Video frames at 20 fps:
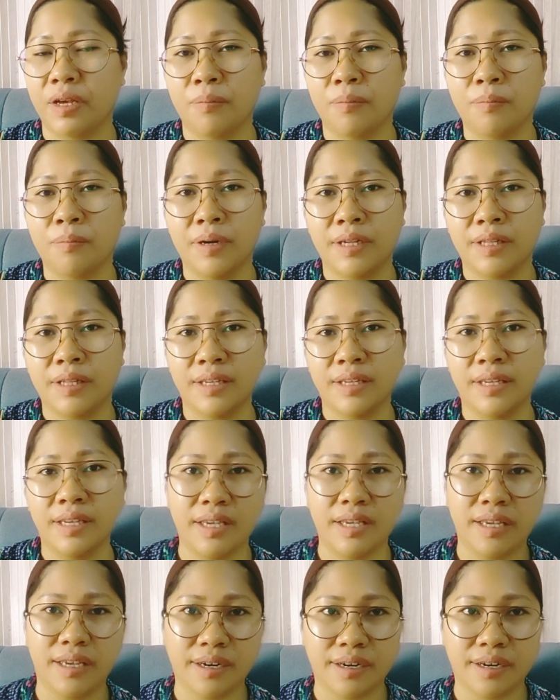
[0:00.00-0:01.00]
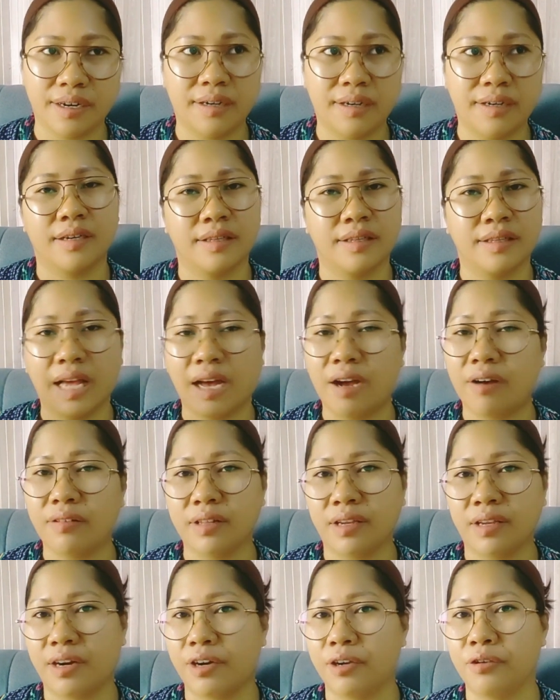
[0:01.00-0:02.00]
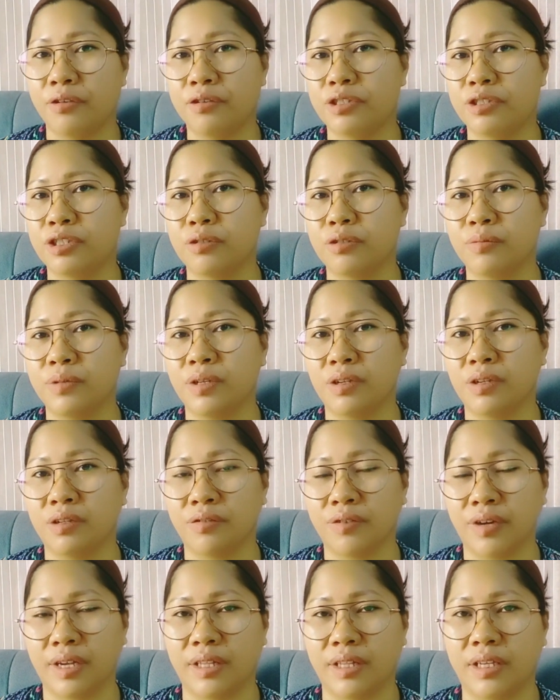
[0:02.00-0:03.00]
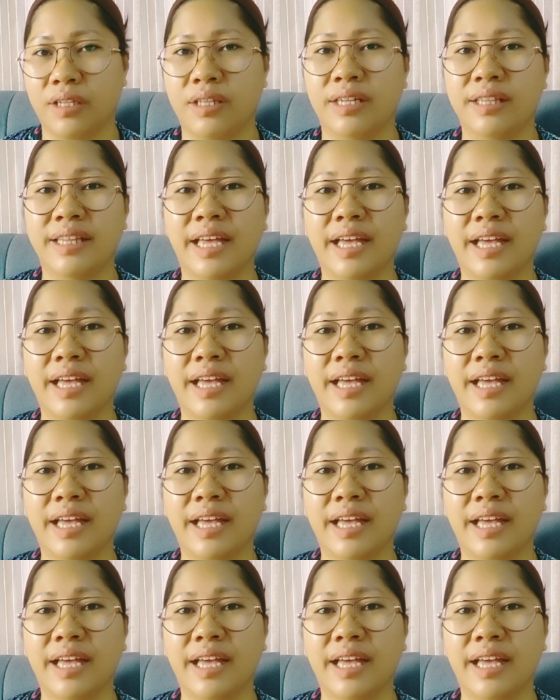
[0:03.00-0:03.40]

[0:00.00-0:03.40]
But here, now they are used to me already that